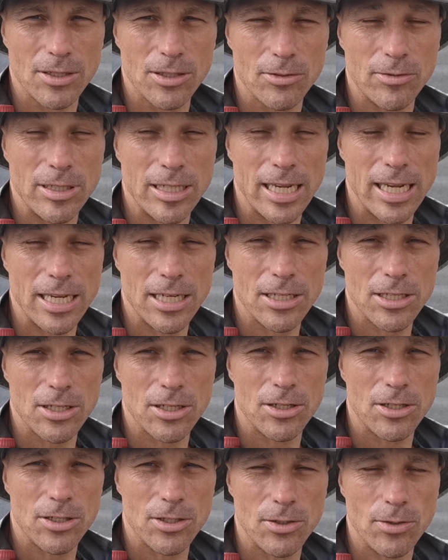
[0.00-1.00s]
3
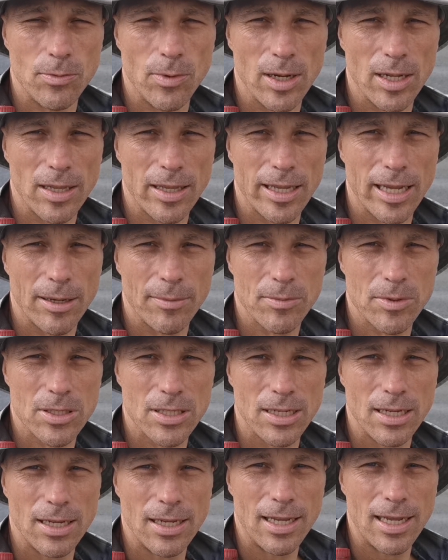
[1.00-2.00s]
days, 2 wild
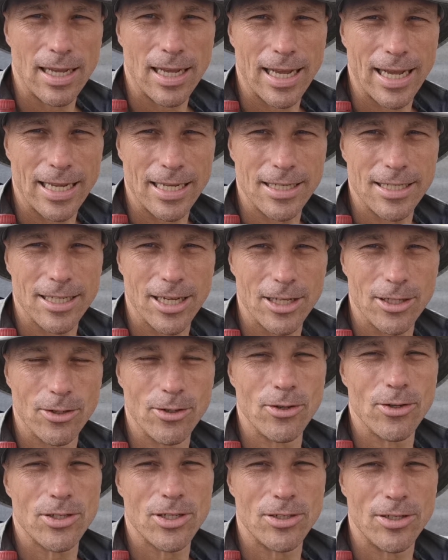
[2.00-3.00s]
cabs, and
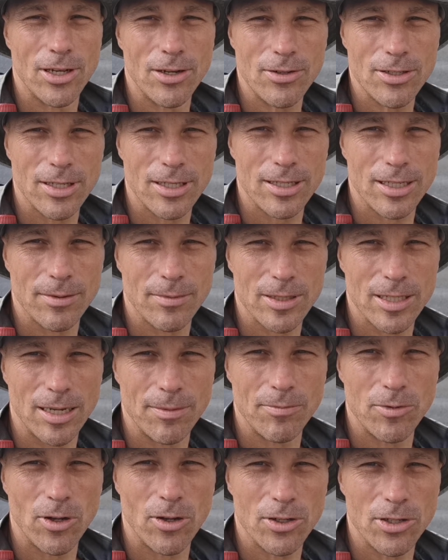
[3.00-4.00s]
you'll also note that
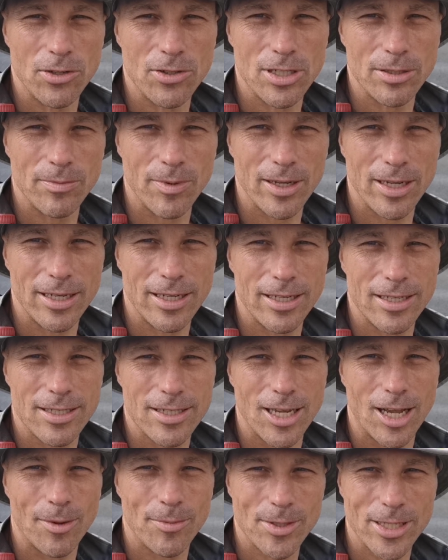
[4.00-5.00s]
I'm not using my
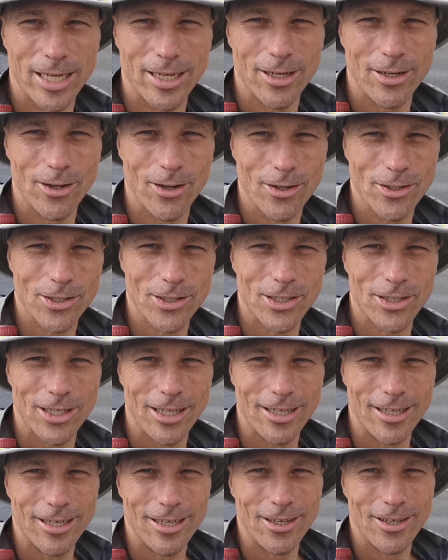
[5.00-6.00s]
tarp tent notch
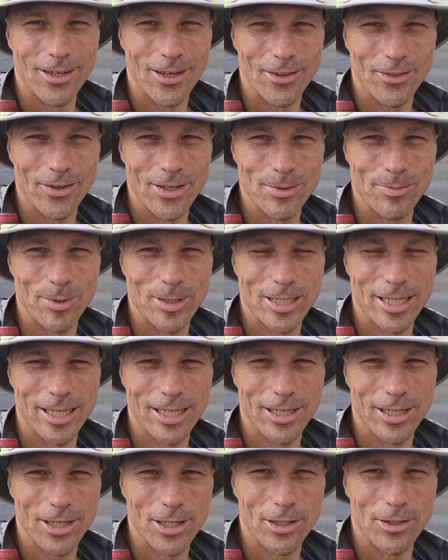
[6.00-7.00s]
on this
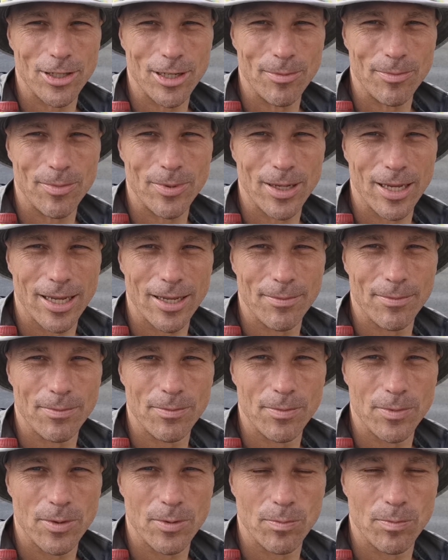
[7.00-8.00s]
particular trip.
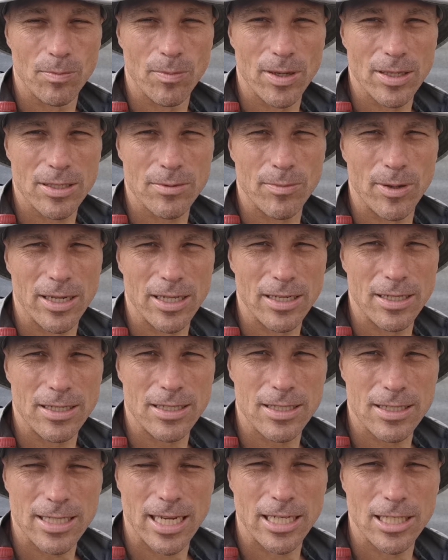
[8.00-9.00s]
That's my
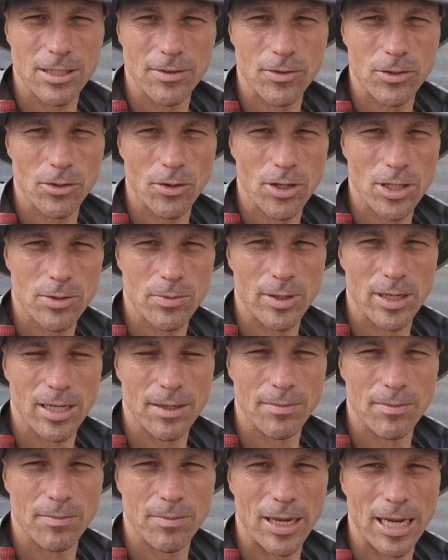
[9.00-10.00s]
tent of choice when
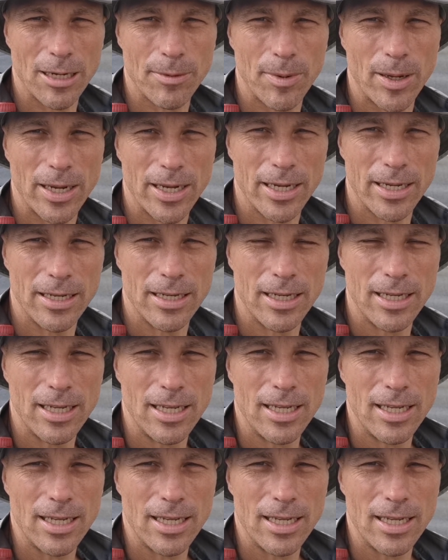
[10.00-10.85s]
I'm backpacking.